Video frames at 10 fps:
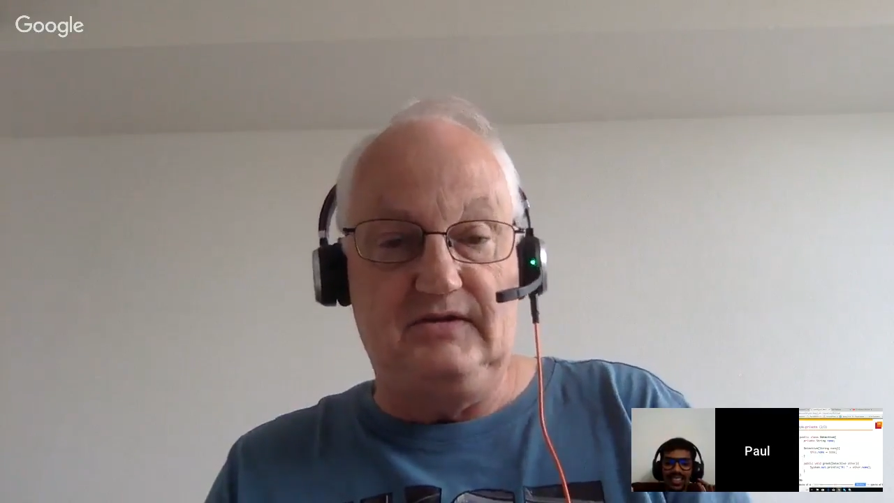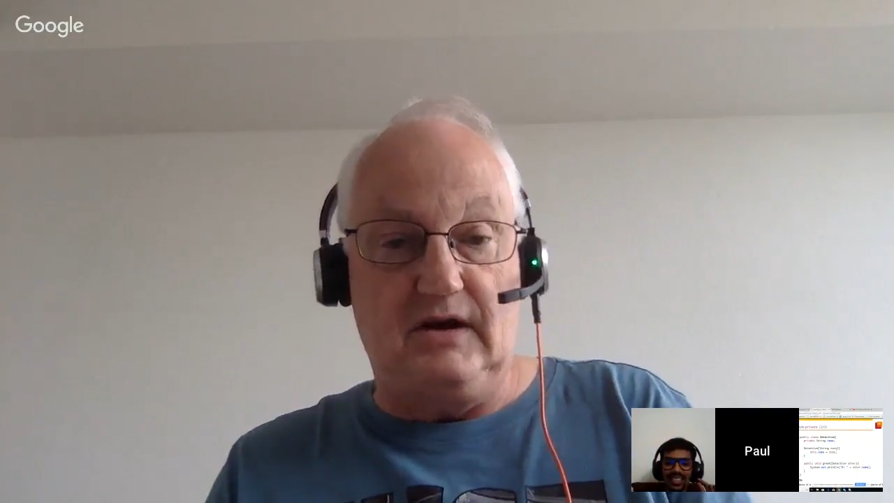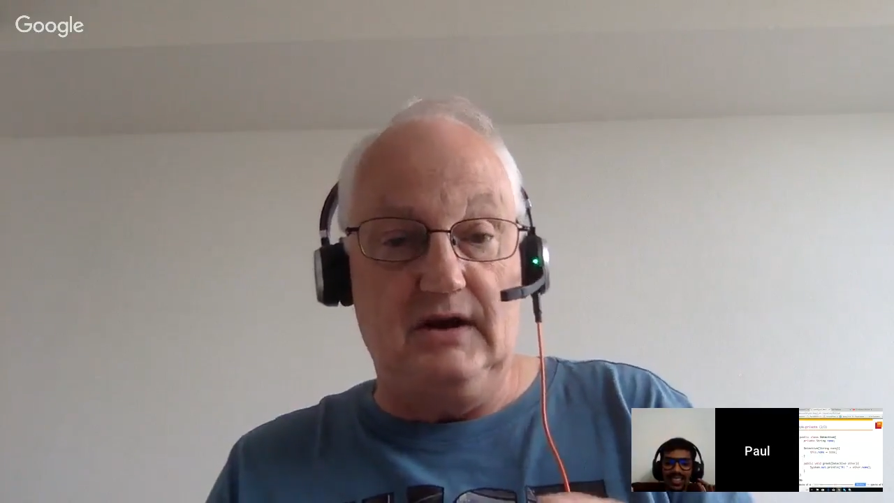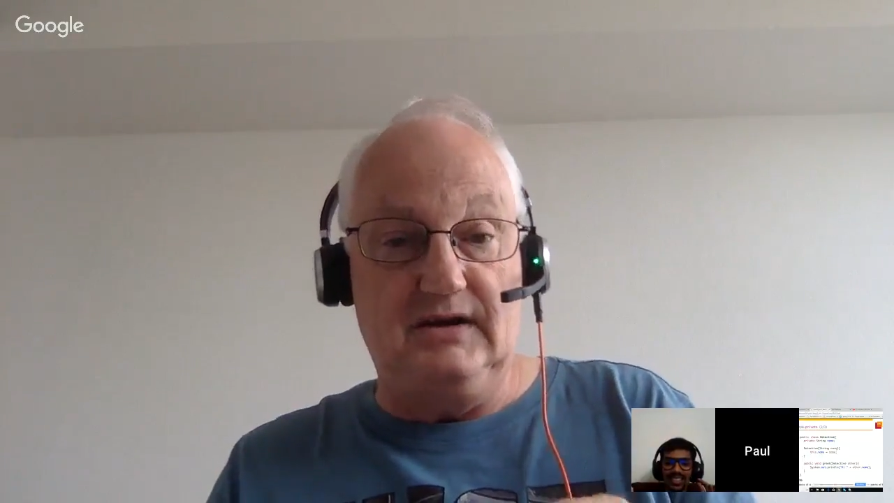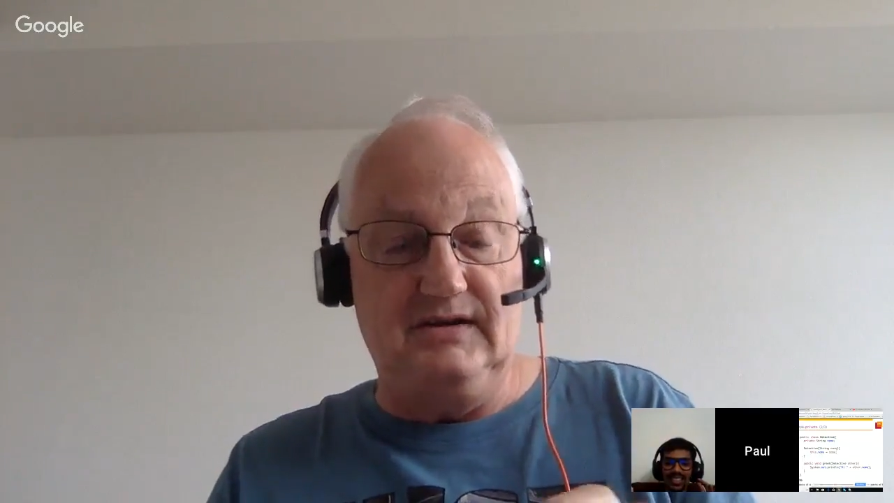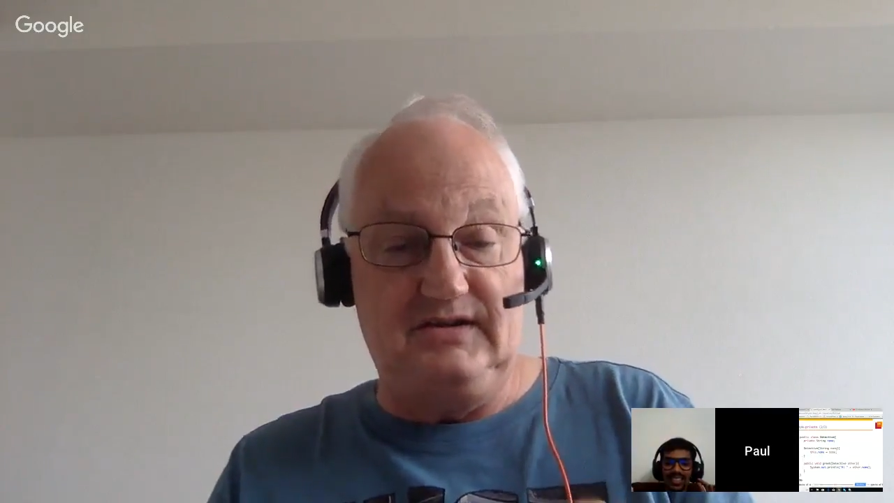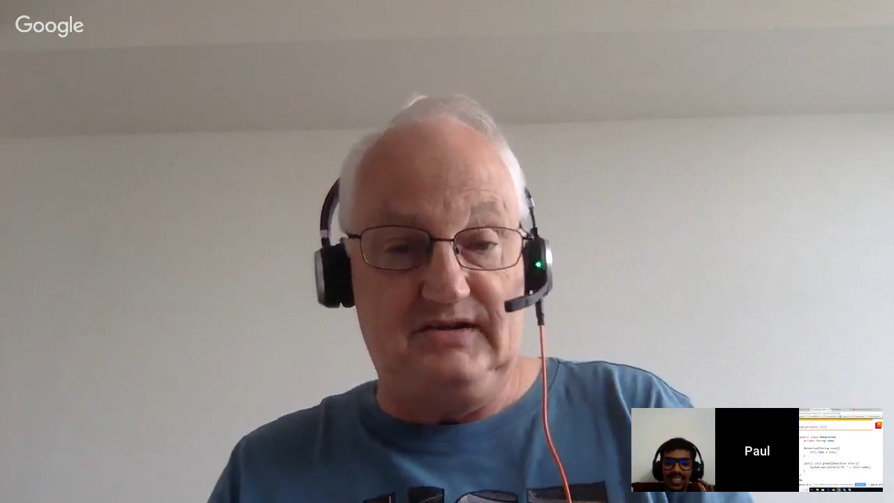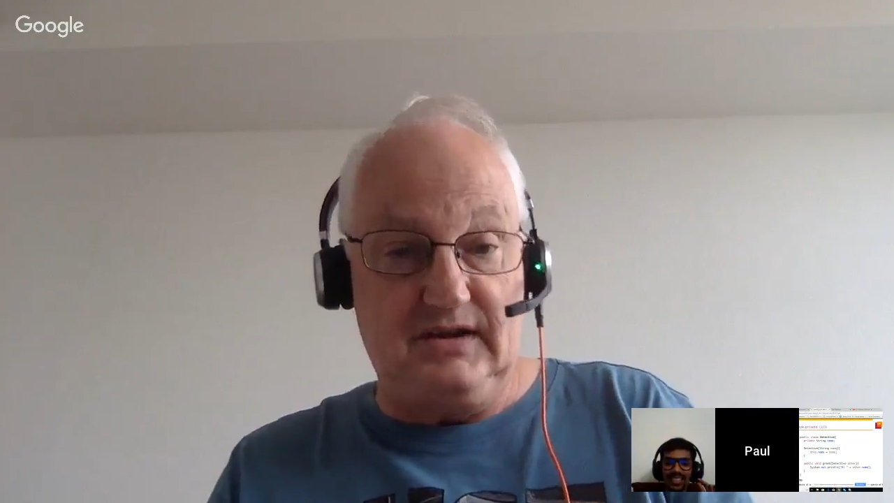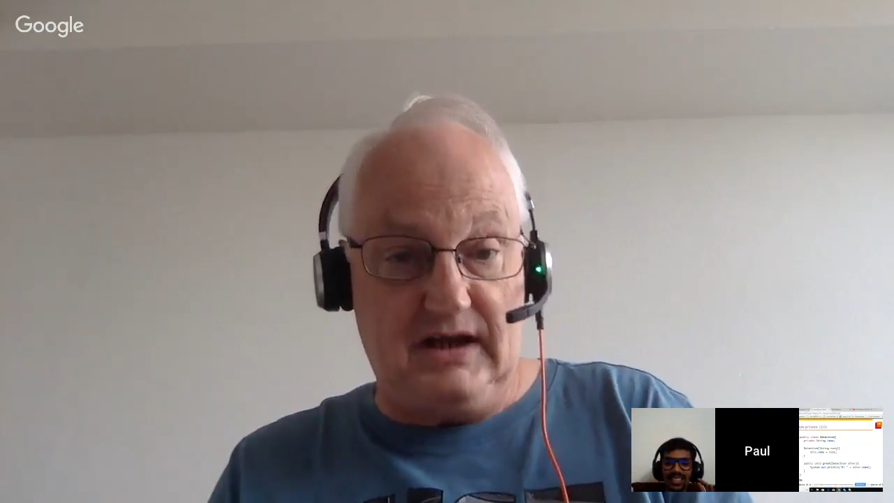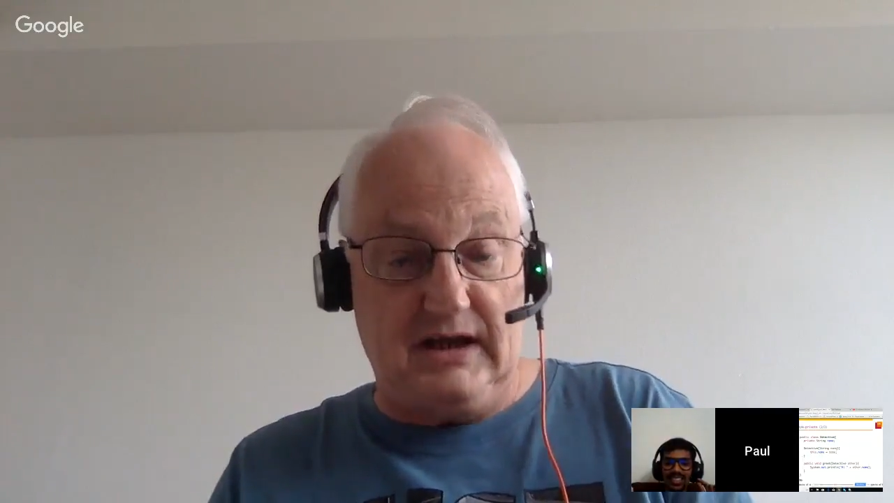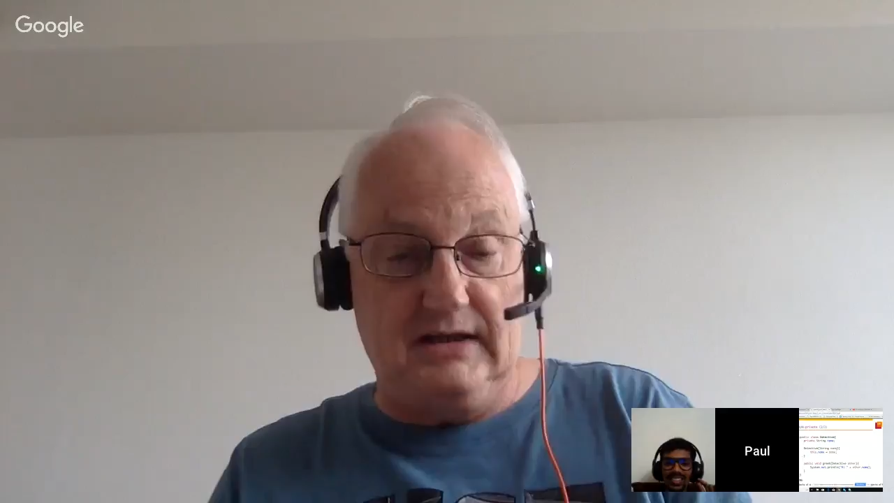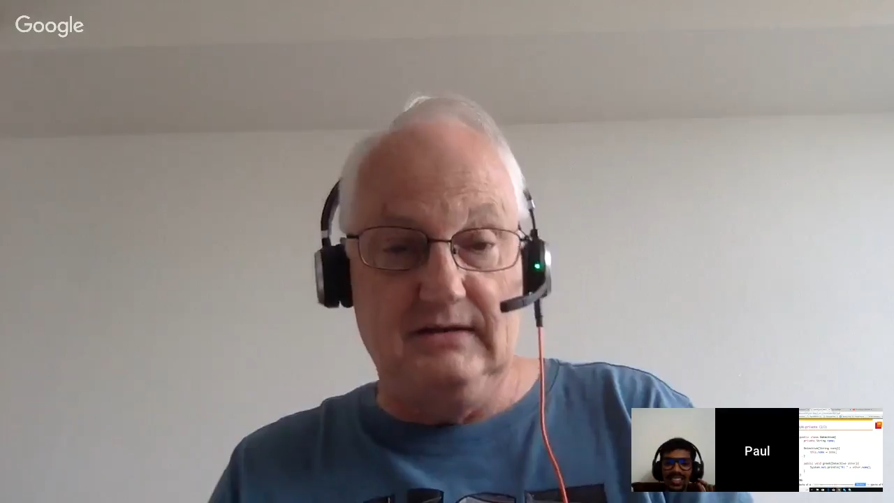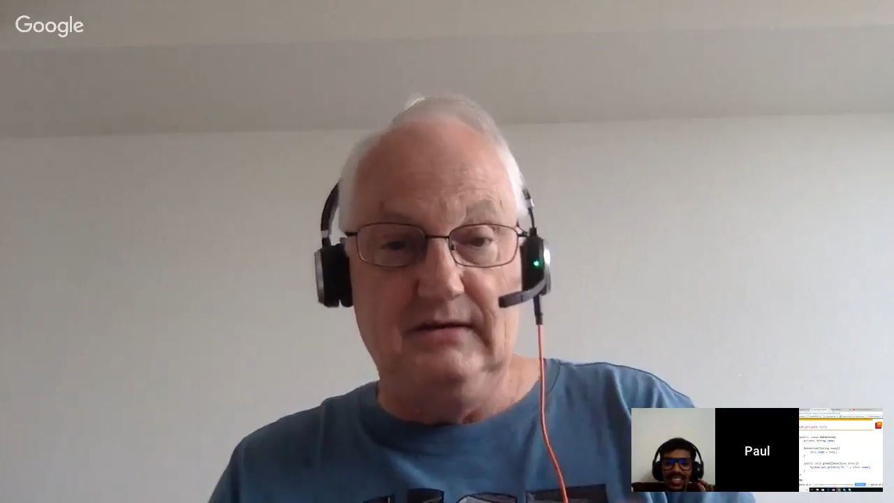that I can see